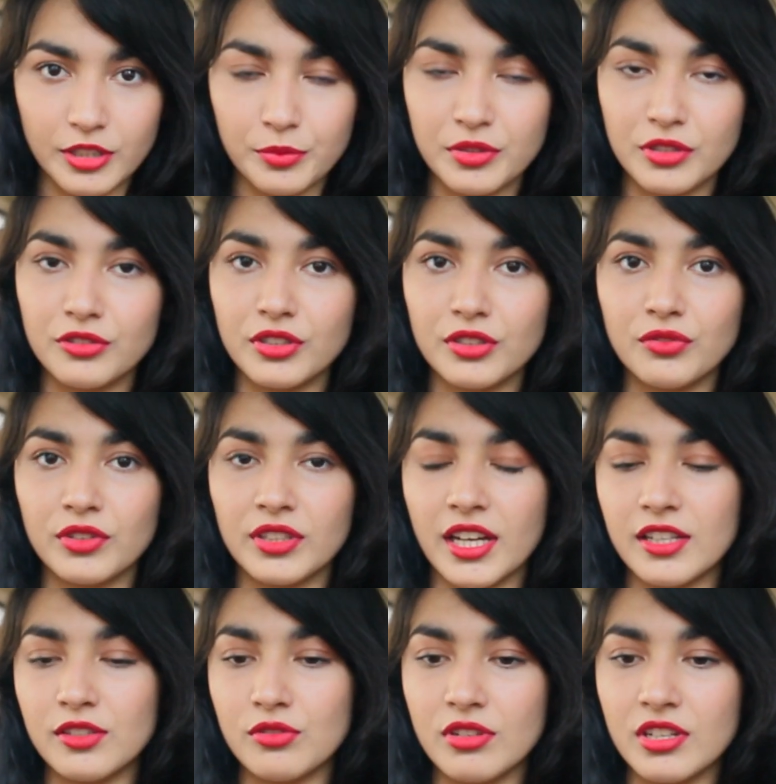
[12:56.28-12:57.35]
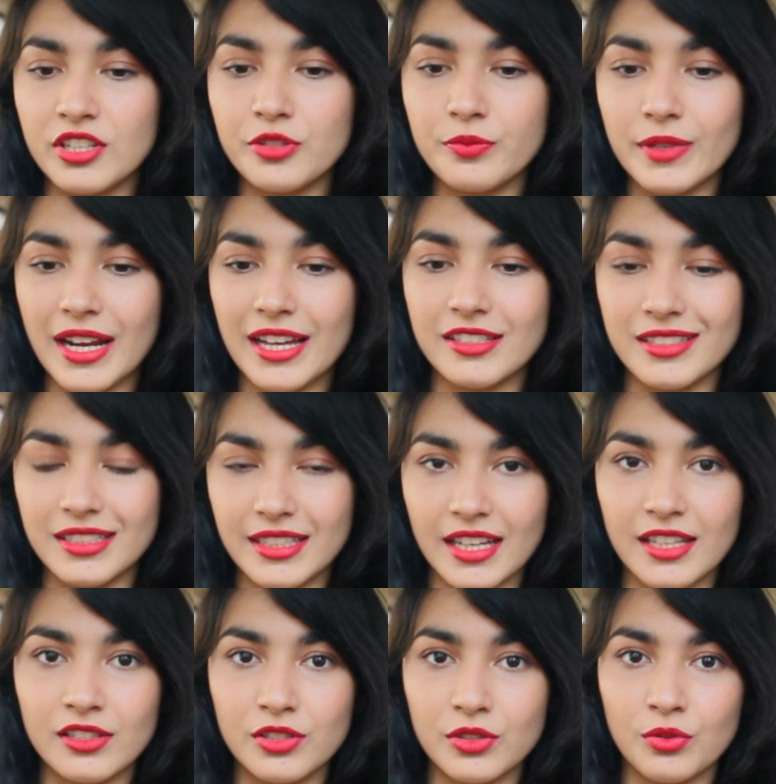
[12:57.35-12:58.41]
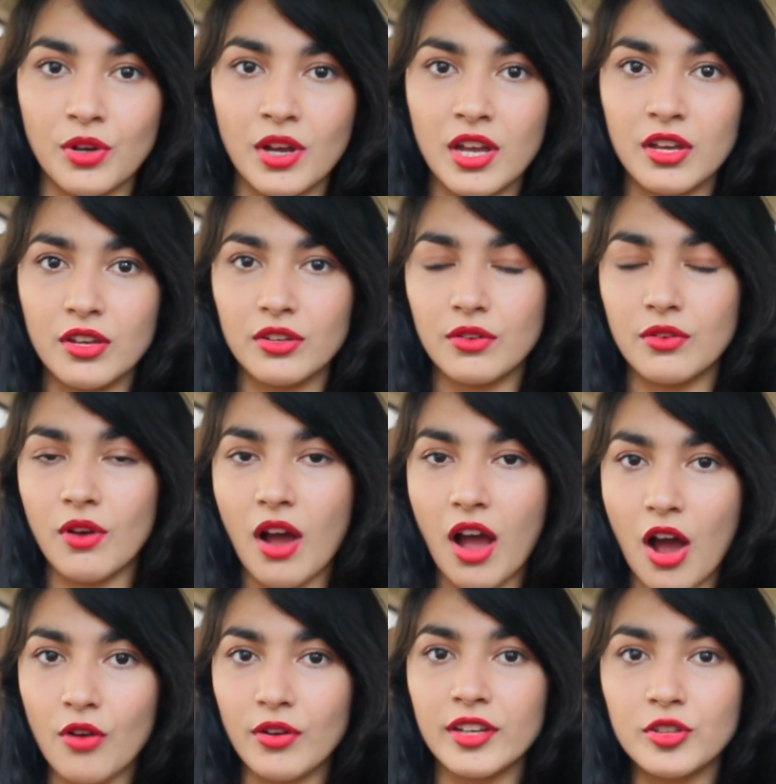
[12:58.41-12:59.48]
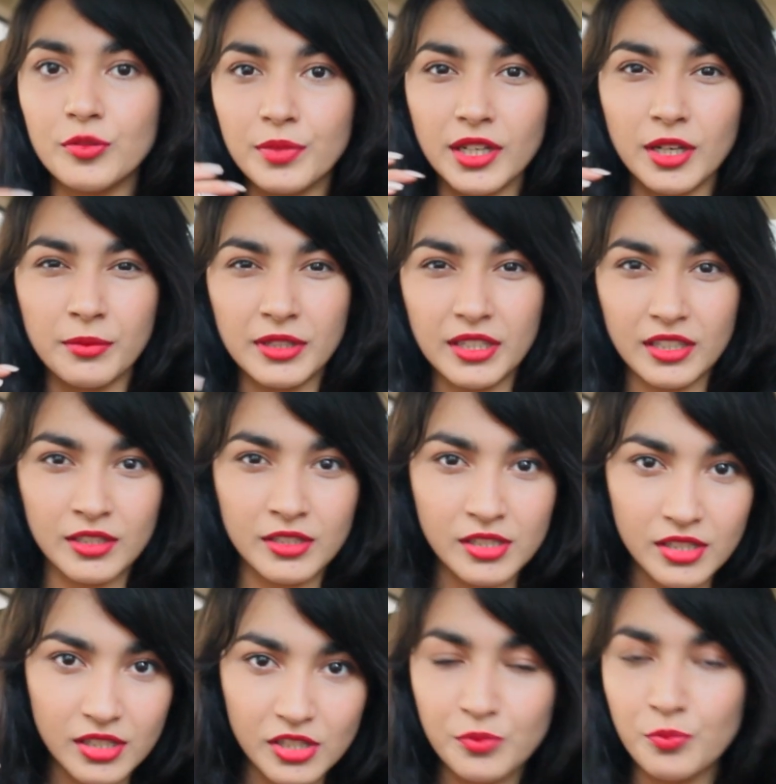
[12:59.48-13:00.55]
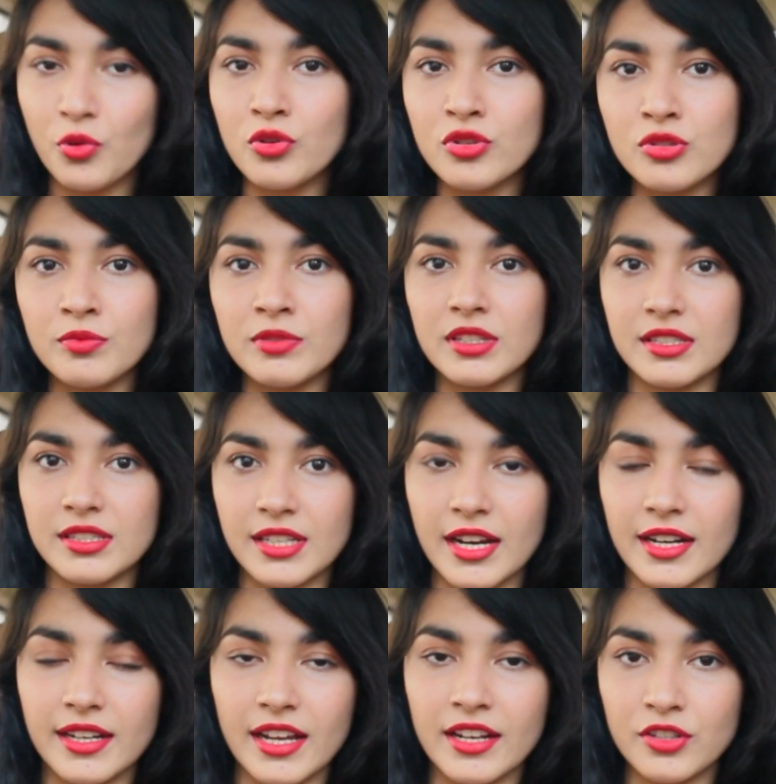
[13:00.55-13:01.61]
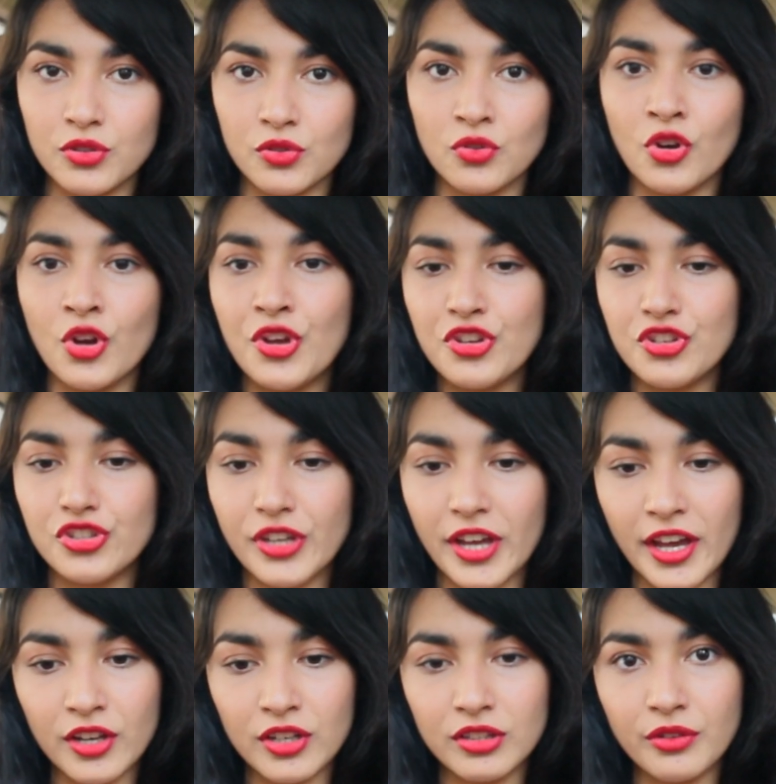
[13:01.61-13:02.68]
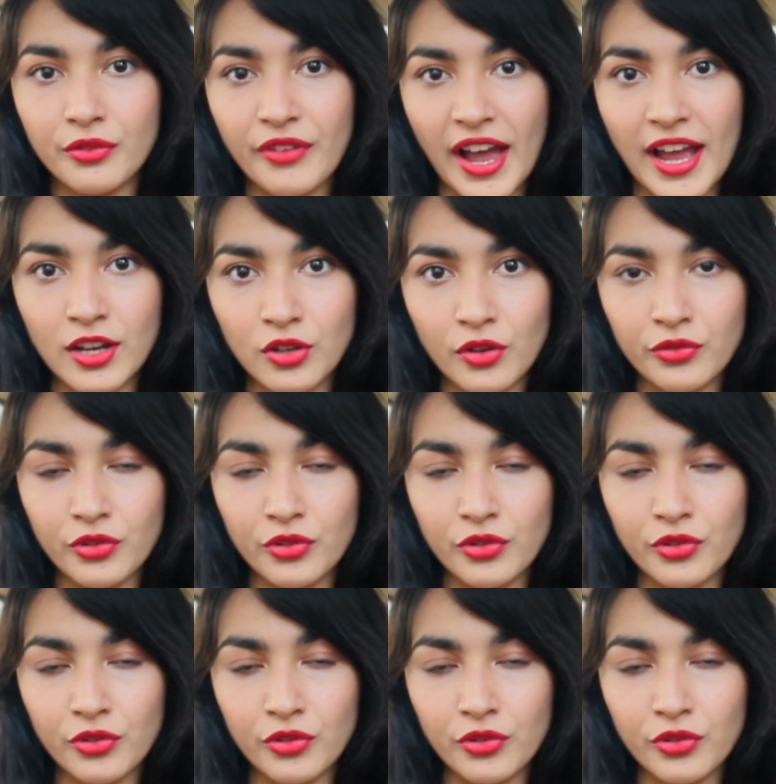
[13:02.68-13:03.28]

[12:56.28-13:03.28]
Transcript: Tips and tricks for that. So Linchpin actually tells you, you know, how can you become an indisposable asset and, you know, share the value